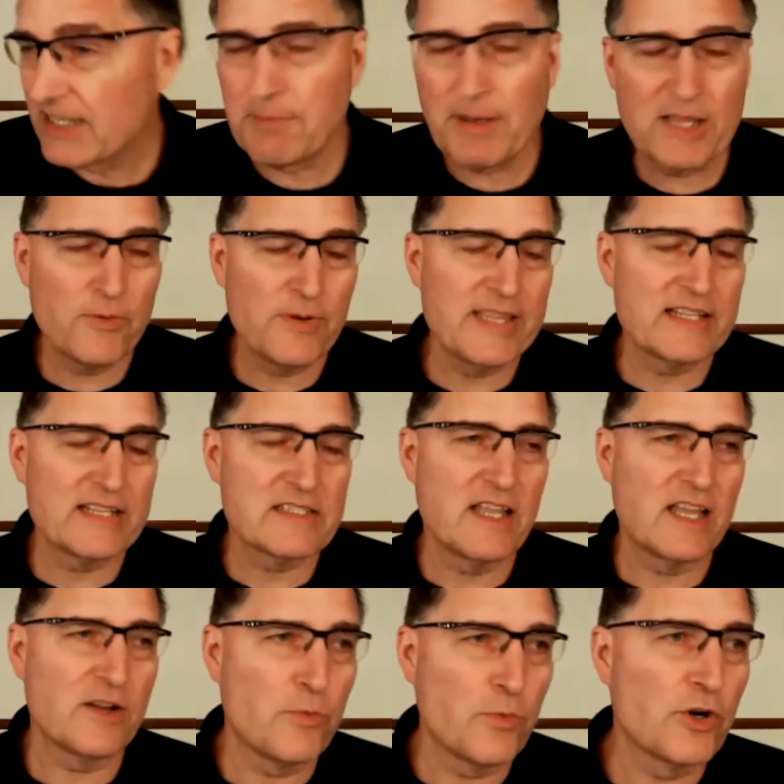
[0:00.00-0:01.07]
by the way, that's
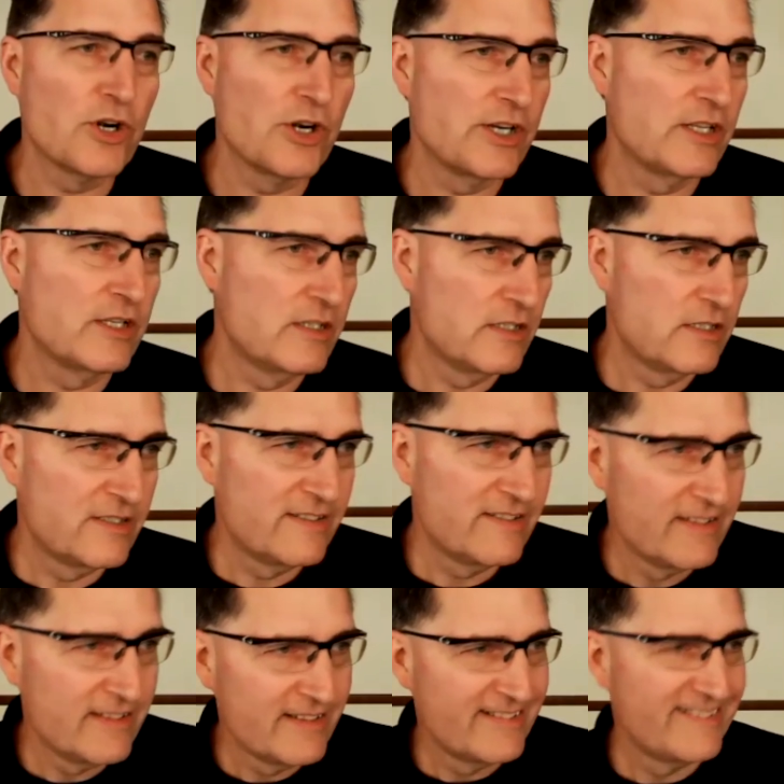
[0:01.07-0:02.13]
not a word,
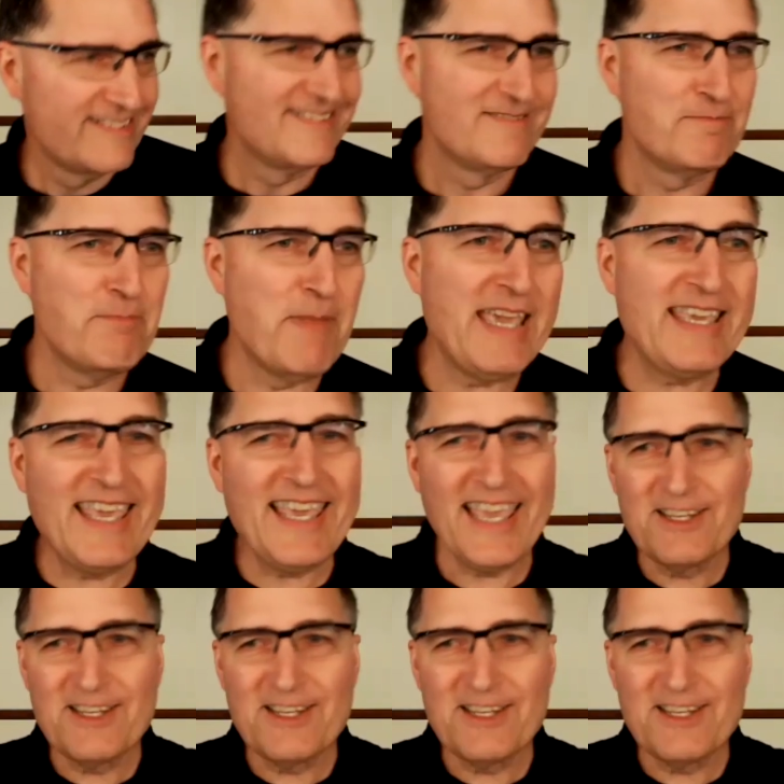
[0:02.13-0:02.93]
making